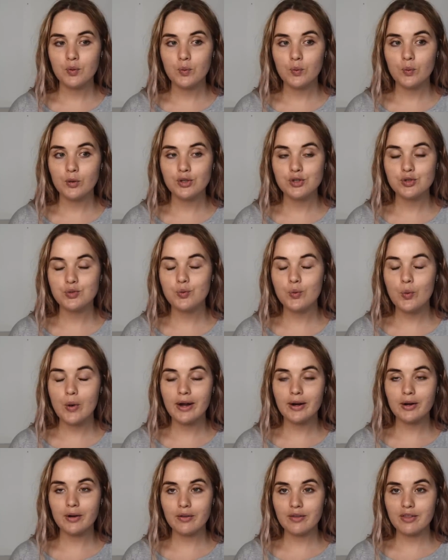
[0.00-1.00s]
which
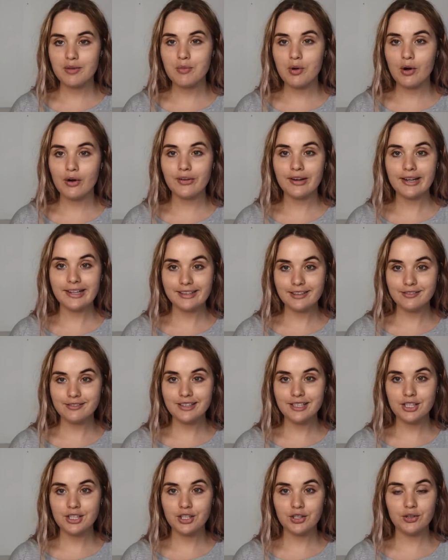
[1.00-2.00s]
one of them are
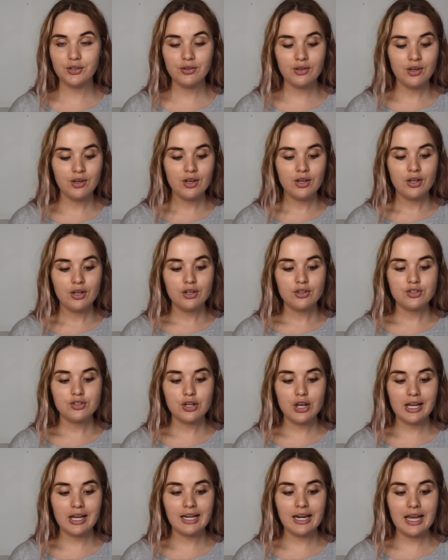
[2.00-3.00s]
relatively new.
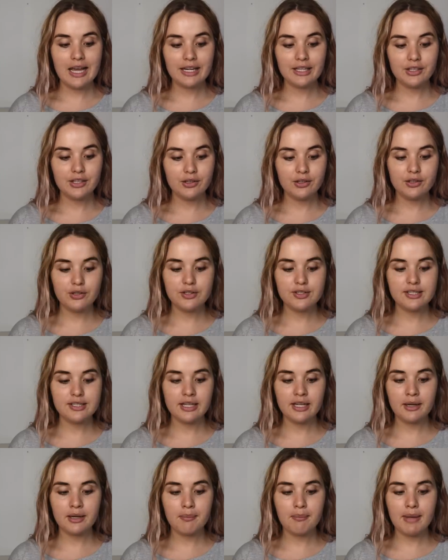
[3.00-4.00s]
So I like
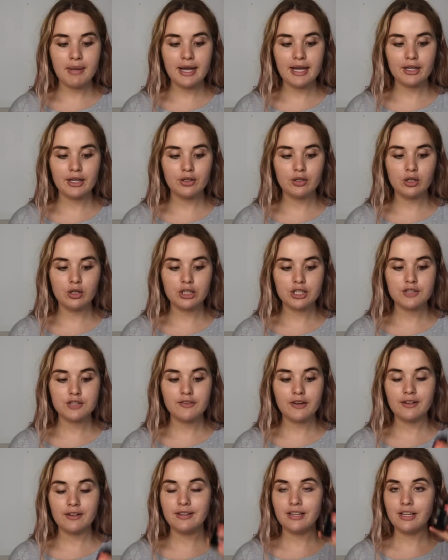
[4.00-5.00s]
using my Gosh
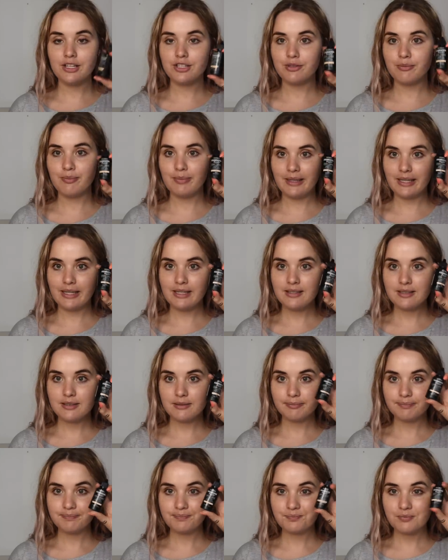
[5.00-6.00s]
Foundation
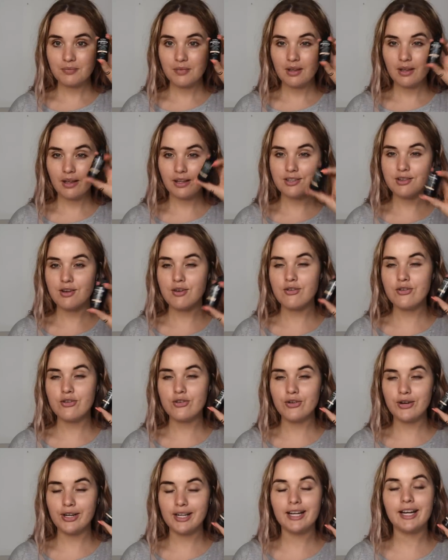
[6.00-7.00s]
Plus. It's
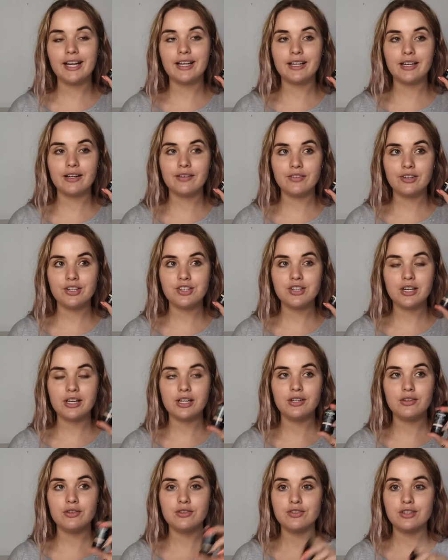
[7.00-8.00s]
really high coverage. I
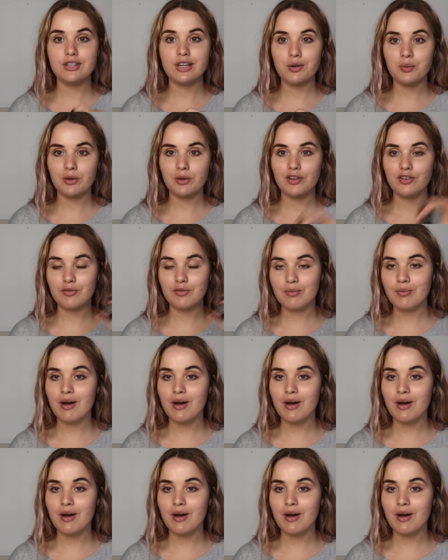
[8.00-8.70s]
use it in one of